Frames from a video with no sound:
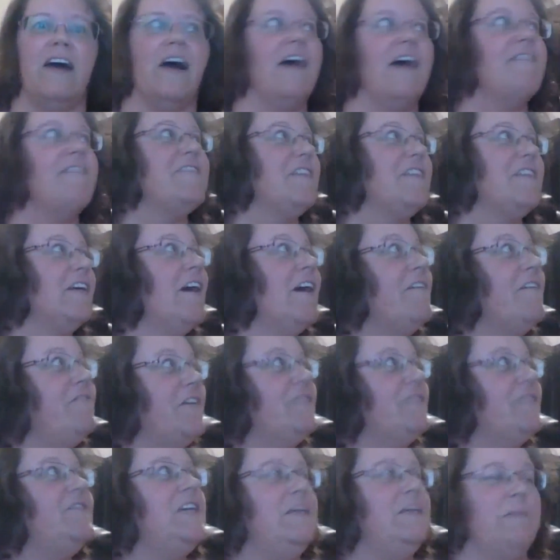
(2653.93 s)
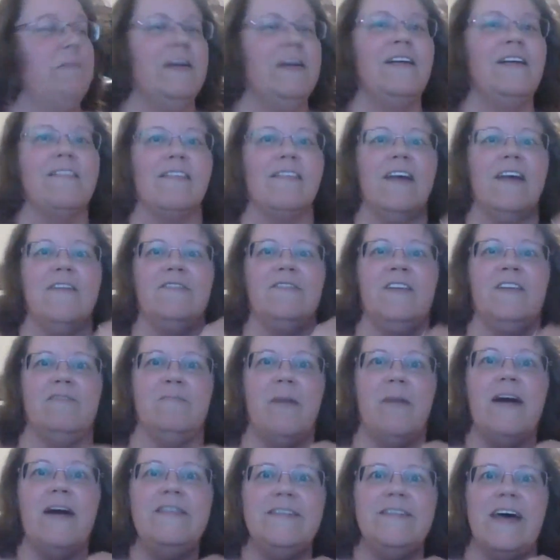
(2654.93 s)
I still have 15 minutes left of
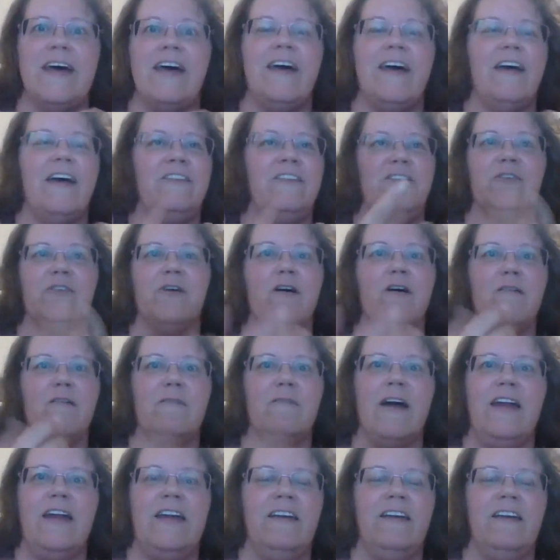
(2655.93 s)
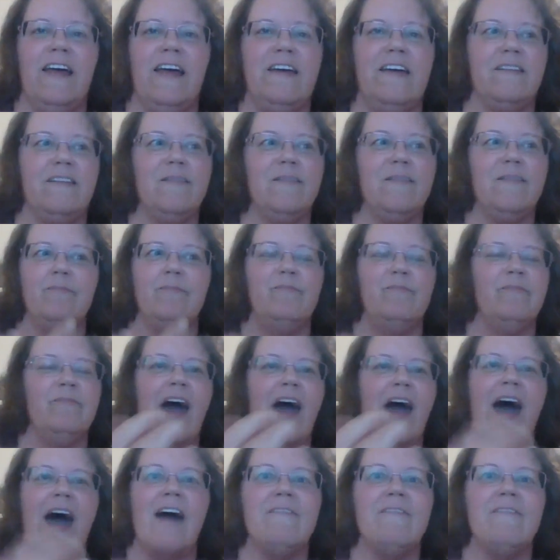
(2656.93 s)
Monday, and you're already like
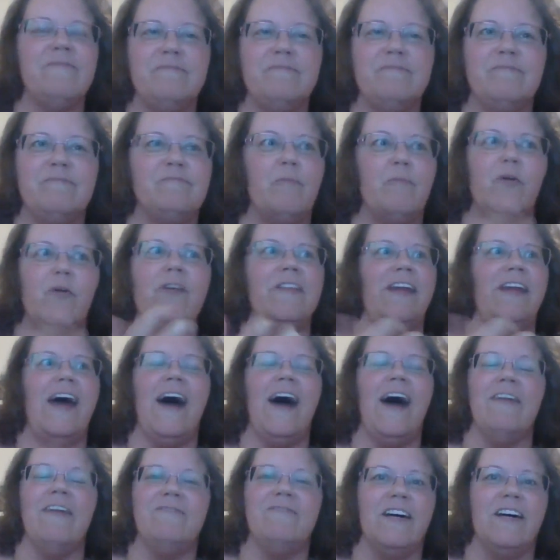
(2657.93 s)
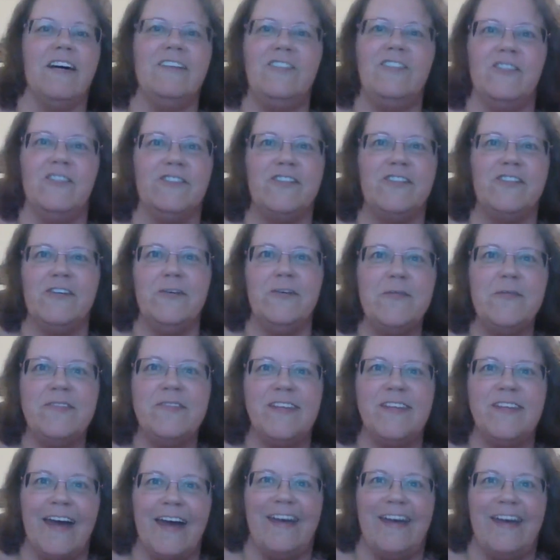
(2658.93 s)
more than half done your
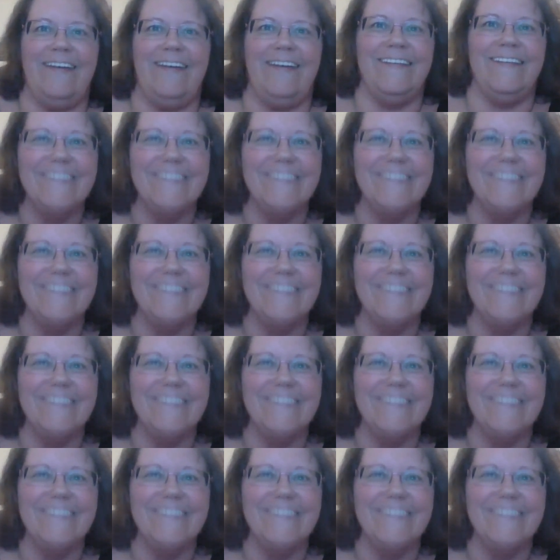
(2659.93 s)
Tuesday.